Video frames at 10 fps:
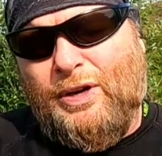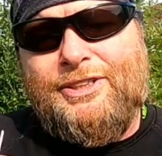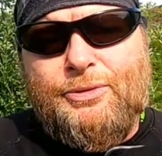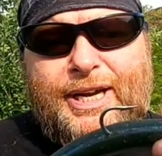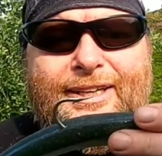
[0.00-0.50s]

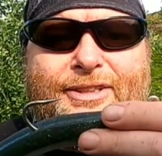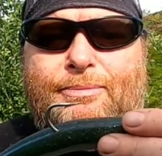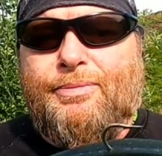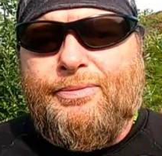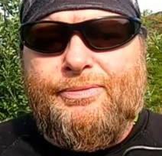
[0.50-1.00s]
When you get
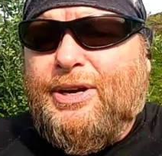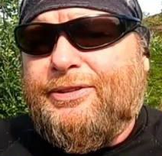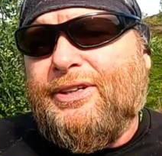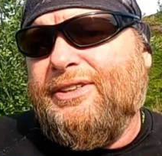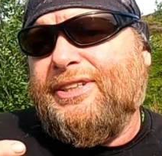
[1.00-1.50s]
them,
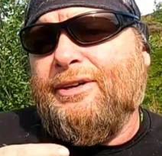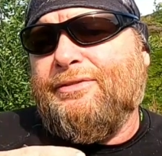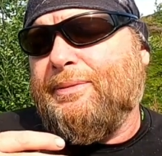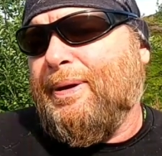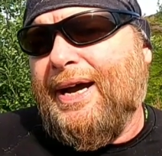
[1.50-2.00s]
whether it's
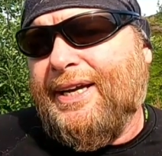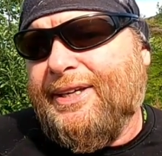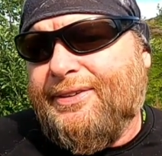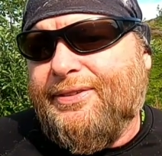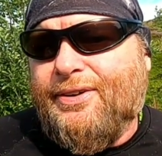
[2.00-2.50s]
out of a
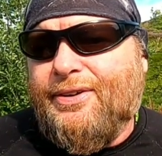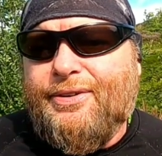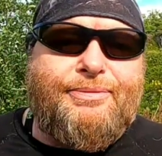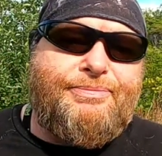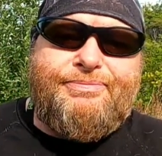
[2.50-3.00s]
packet
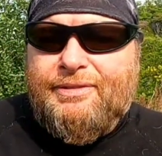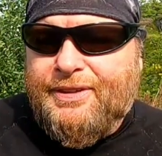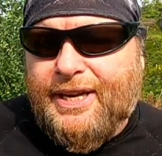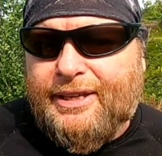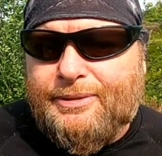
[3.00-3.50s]
or
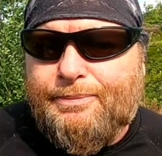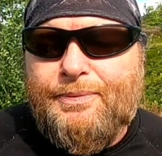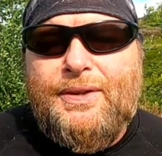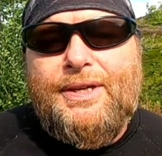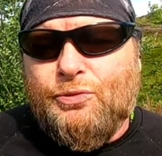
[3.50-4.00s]
wherever you get them,
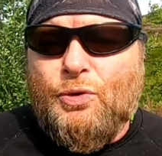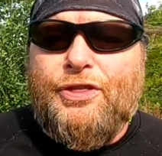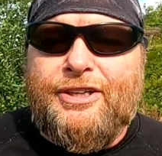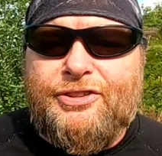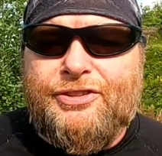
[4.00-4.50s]
there's
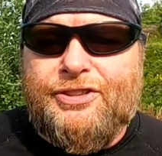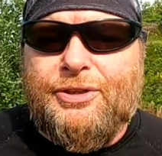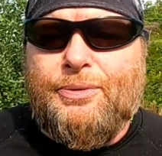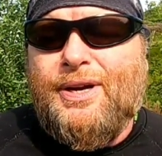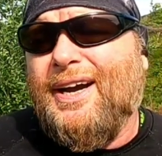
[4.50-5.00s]
one thing you should
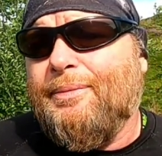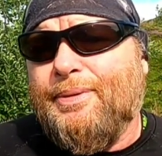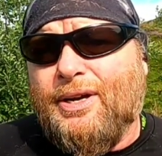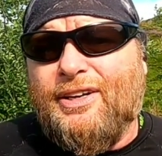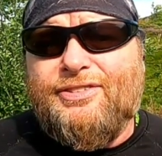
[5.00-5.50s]
do,
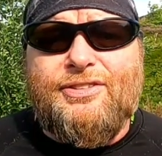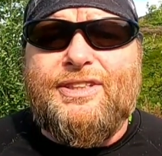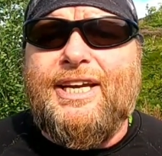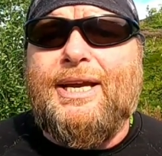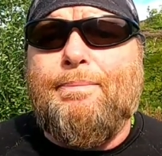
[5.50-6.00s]
because
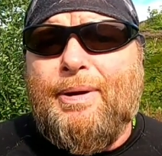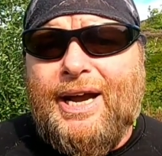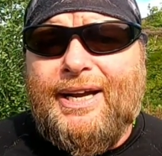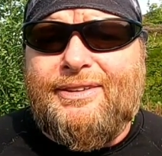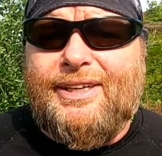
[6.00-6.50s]
they get
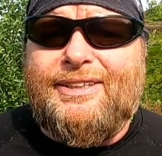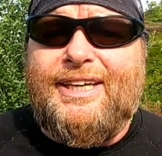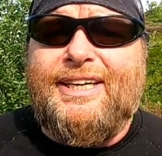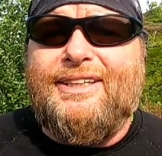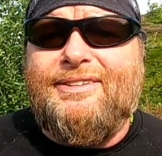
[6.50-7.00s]
banged
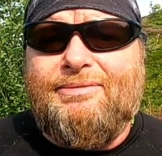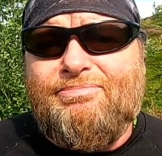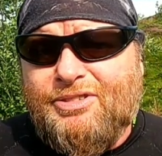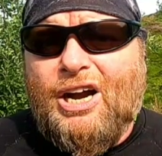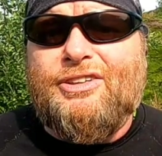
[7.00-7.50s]
and they get
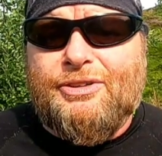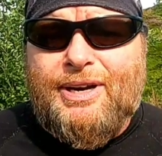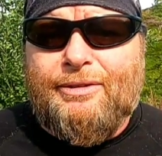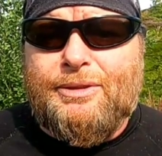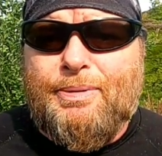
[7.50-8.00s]
knocked
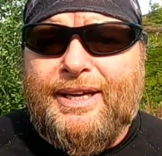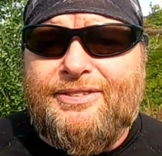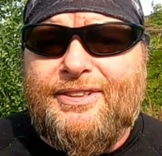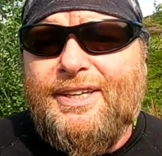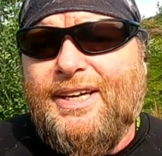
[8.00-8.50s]
around the
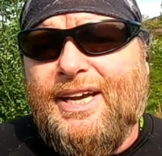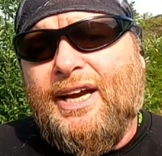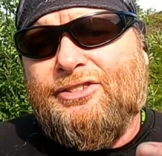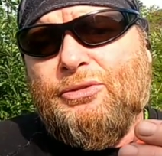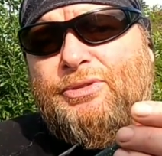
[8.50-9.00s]
place,
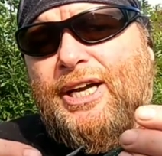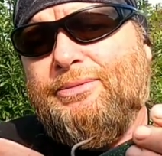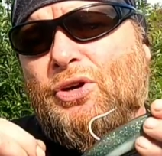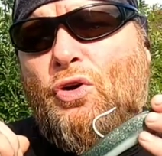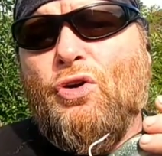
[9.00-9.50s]
and
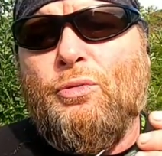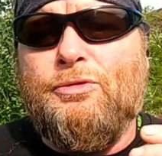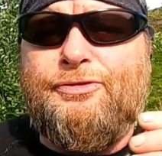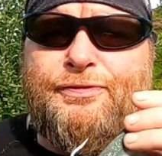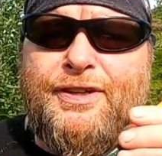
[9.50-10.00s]
sometimes a hook
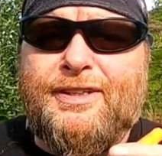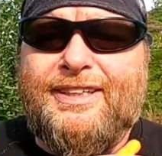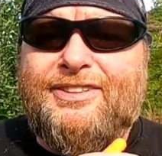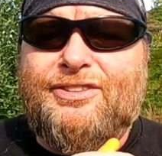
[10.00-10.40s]
will feel